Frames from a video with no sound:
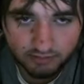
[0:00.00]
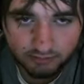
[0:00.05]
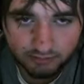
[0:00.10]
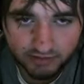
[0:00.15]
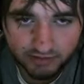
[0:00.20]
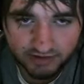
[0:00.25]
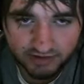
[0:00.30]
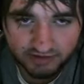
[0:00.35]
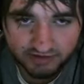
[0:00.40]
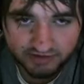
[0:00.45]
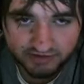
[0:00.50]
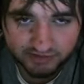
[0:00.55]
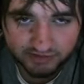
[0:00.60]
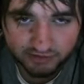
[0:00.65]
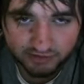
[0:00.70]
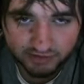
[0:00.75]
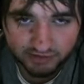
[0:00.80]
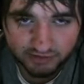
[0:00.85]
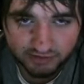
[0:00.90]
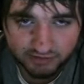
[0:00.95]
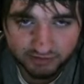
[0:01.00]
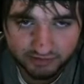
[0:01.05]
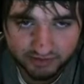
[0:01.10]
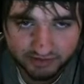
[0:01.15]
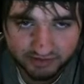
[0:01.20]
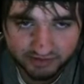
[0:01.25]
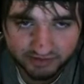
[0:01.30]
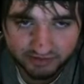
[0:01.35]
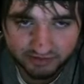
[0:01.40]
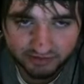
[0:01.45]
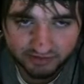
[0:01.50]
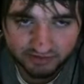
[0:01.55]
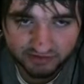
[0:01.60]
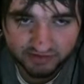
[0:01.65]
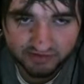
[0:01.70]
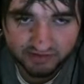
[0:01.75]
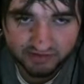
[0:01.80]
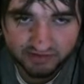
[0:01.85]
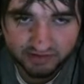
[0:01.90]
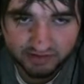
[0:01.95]
but I also know that
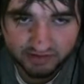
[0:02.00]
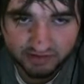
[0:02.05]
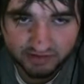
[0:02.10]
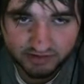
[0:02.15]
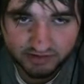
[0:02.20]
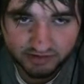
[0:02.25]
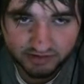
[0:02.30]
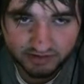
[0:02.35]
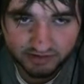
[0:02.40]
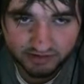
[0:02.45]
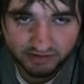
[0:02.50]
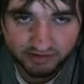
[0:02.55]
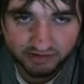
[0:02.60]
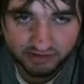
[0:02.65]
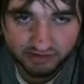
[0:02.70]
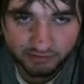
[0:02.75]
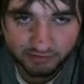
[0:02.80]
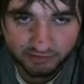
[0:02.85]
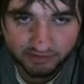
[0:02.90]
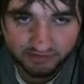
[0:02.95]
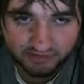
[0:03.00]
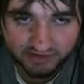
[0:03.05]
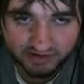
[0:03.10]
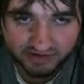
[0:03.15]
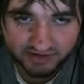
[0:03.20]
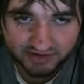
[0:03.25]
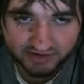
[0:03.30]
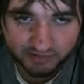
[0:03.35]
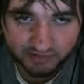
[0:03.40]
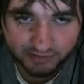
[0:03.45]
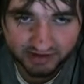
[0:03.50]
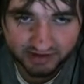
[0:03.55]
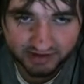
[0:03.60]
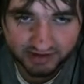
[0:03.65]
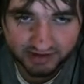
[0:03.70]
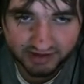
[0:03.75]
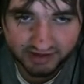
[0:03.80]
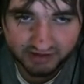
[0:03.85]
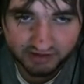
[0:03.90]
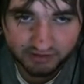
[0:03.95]
there's a good number of things that we
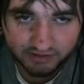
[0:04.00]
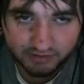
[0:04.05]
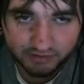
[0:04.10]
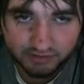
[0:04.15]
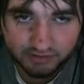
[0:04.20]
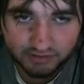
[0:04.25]
can do.